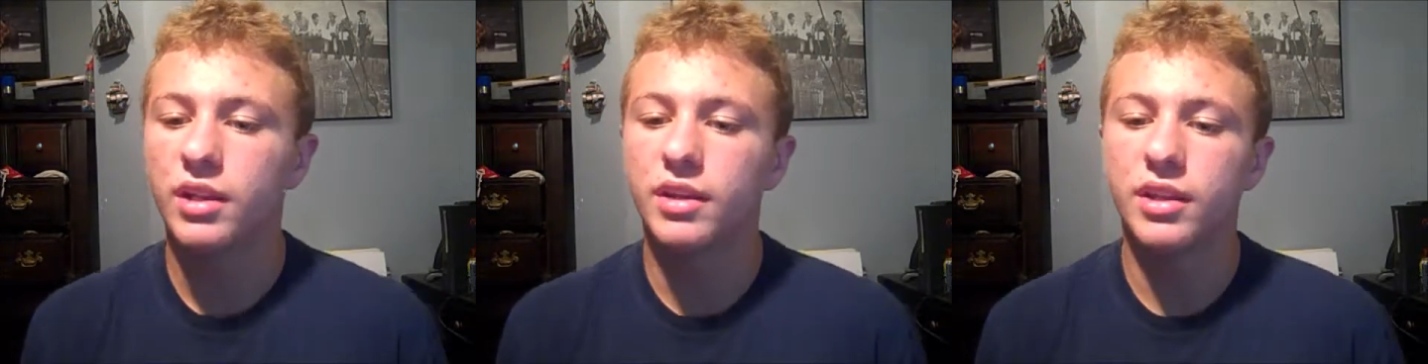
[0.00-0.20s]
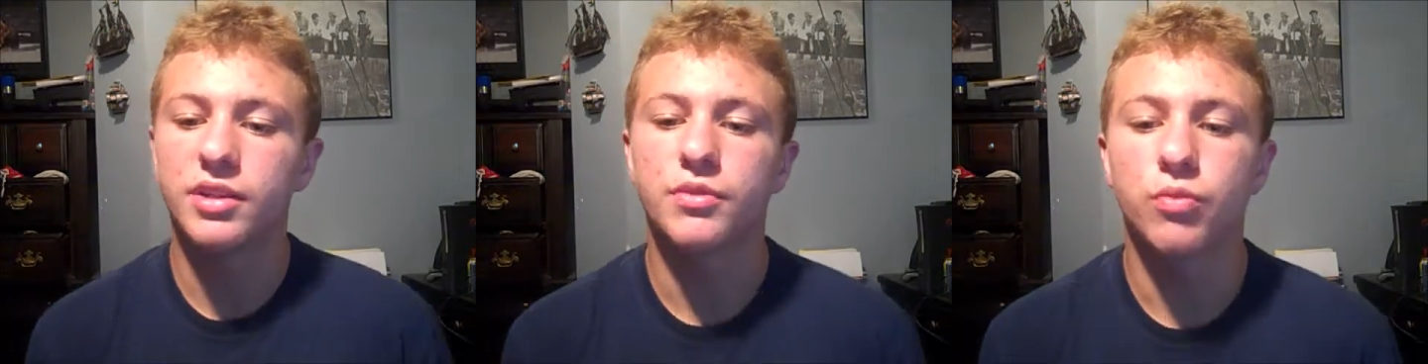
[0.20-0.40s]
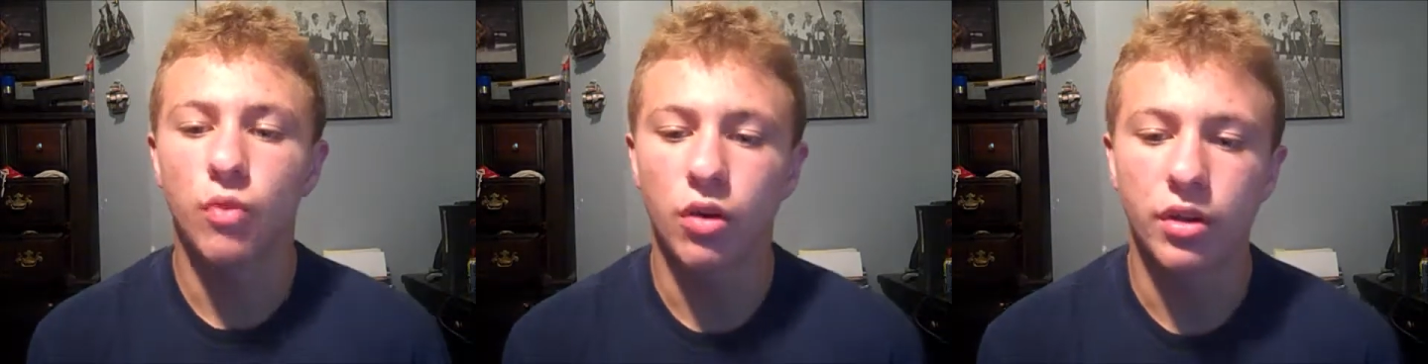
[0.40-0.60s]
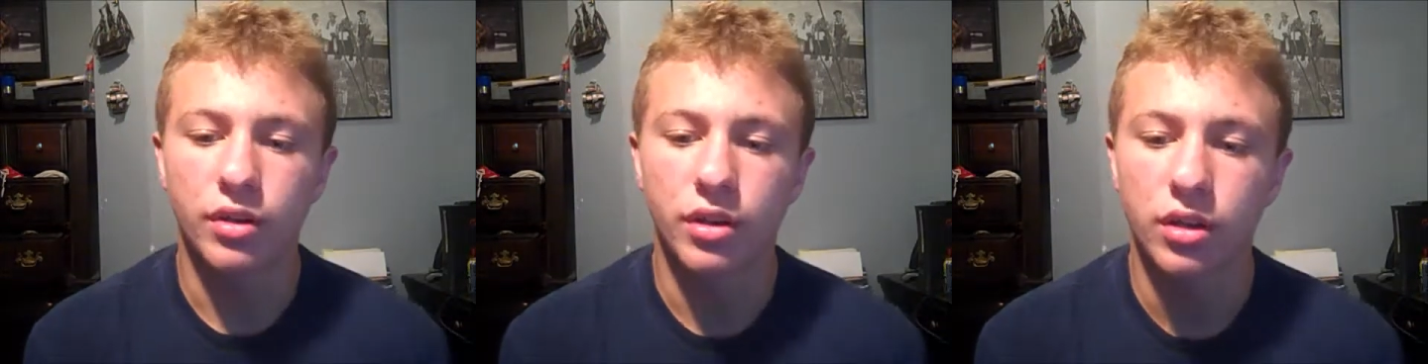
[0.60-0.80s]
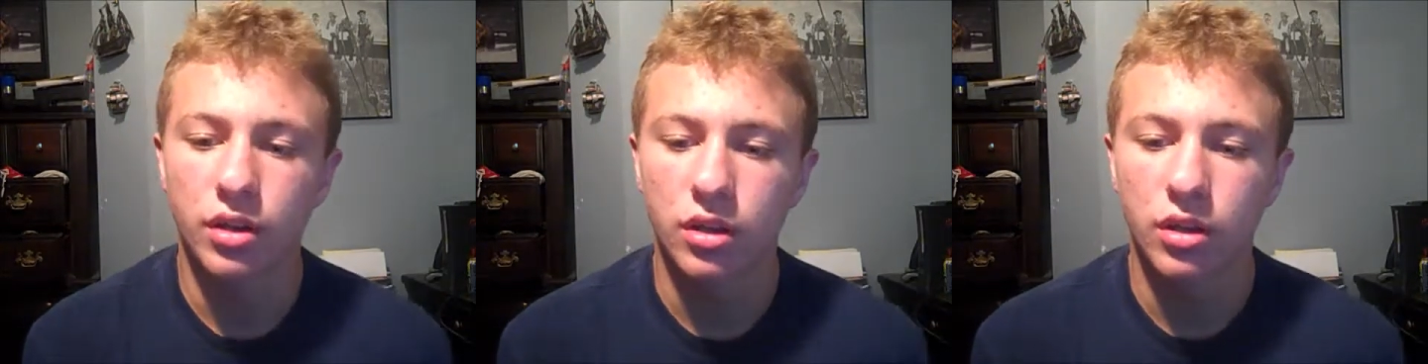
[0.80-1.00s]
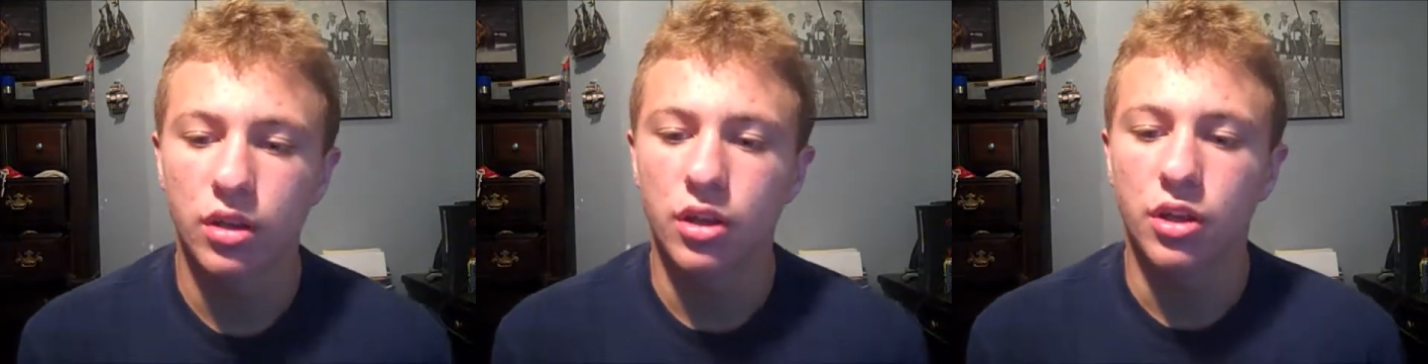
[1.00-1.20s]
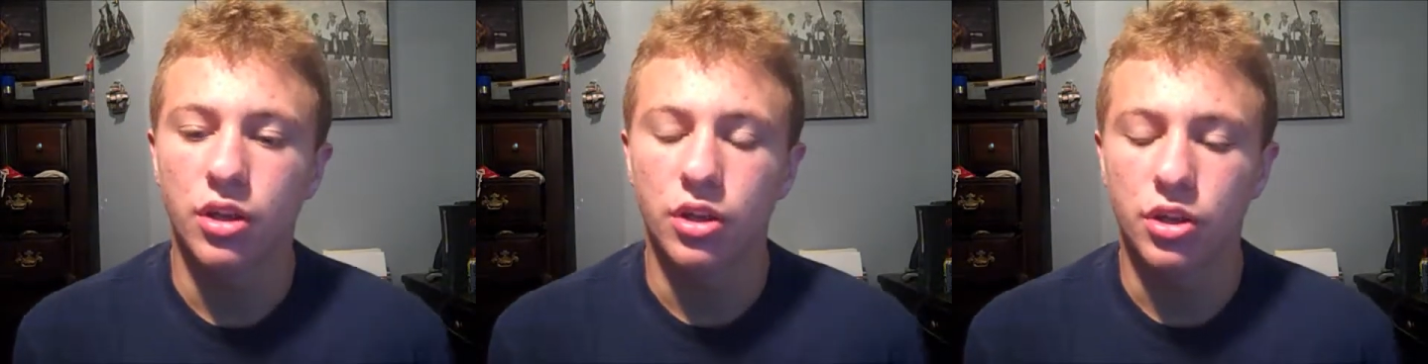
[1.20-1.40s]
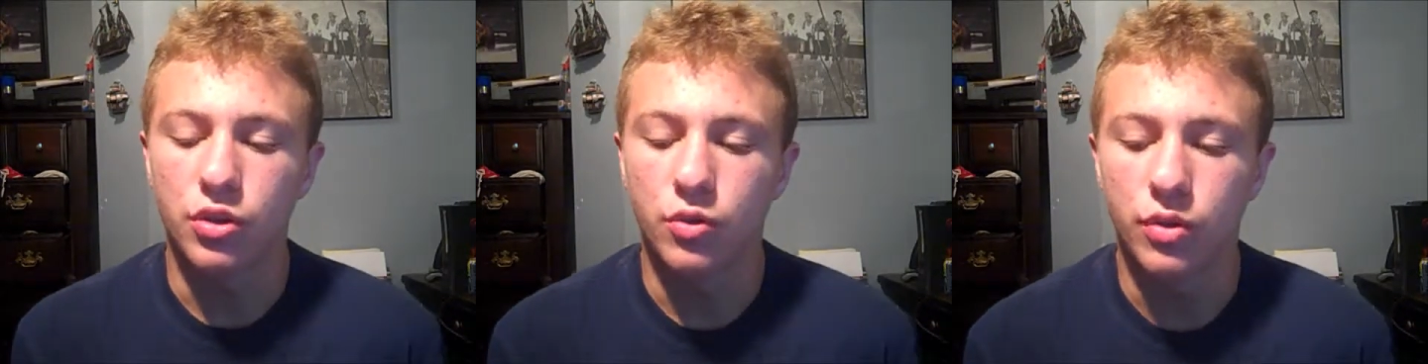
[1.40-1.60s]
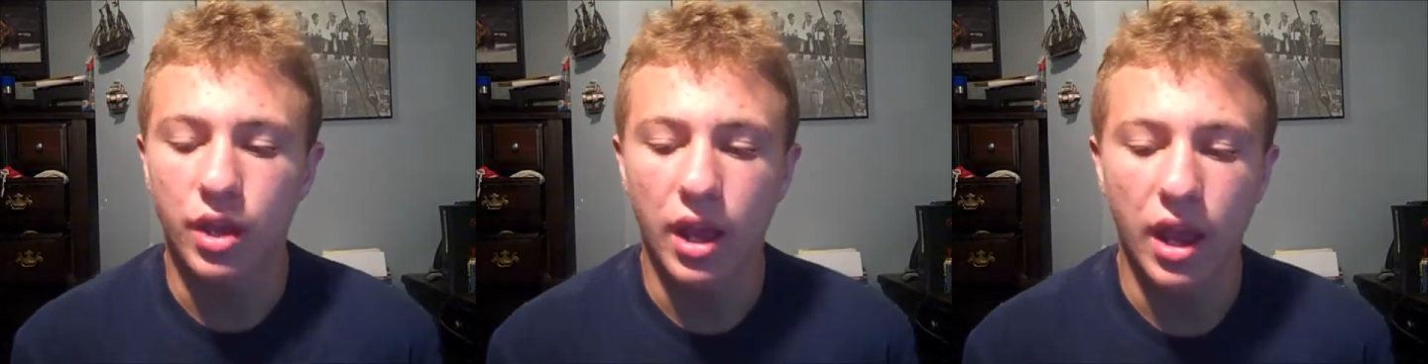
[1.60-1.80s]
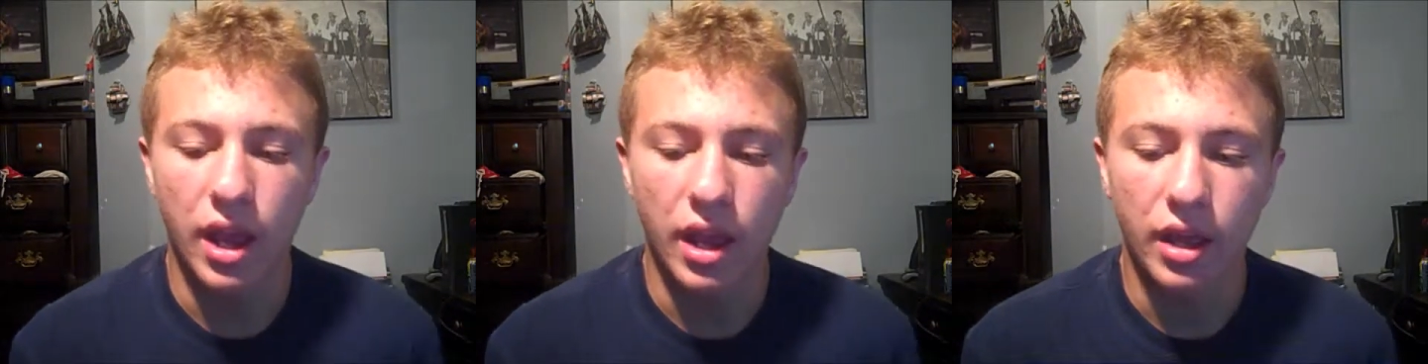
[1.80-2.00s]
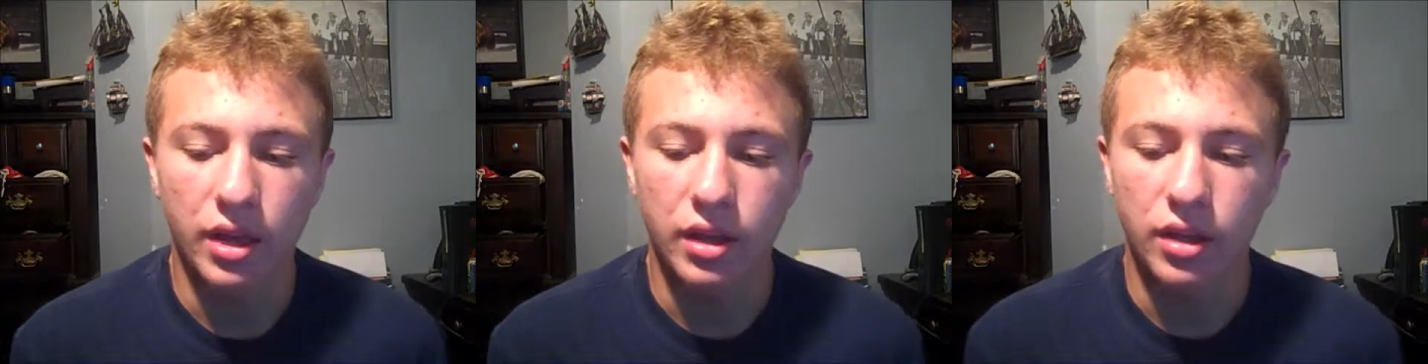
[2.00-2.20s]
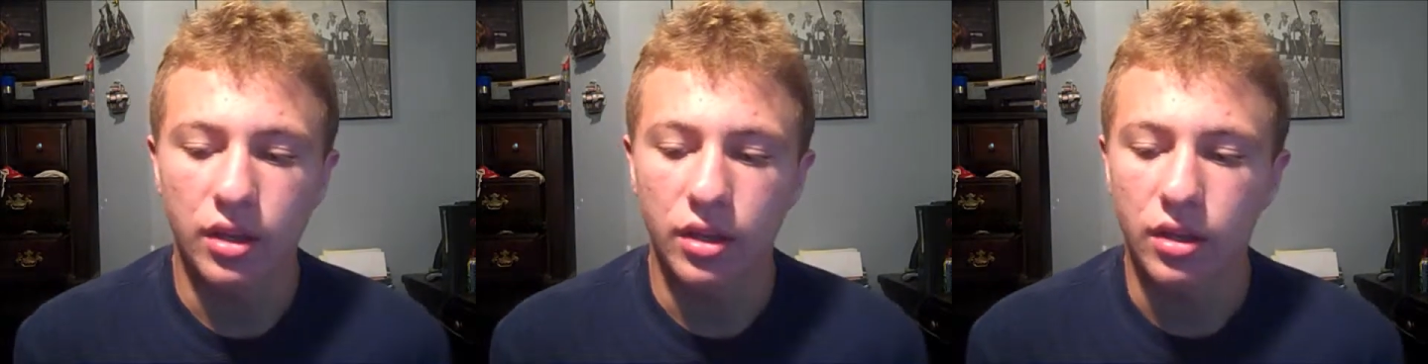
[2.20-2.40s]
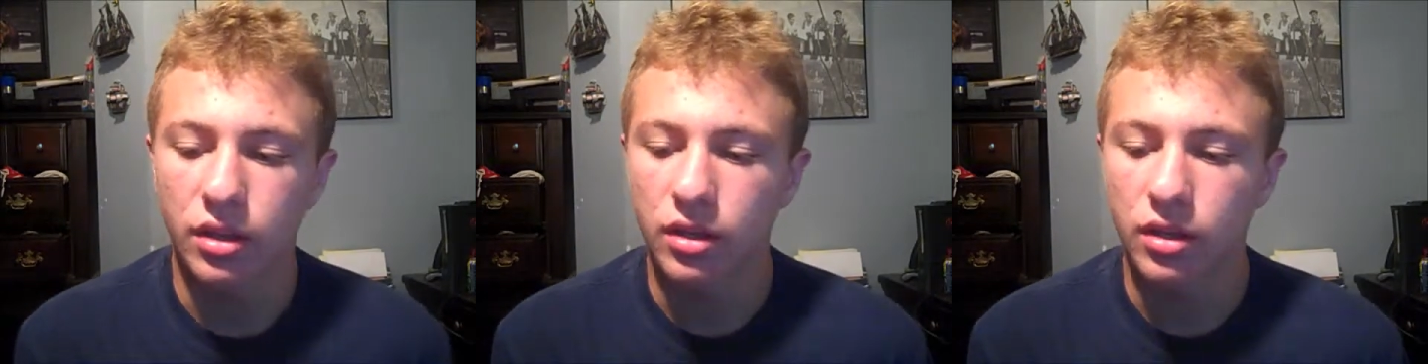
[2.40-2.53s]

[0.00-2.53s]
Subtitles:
this one, you get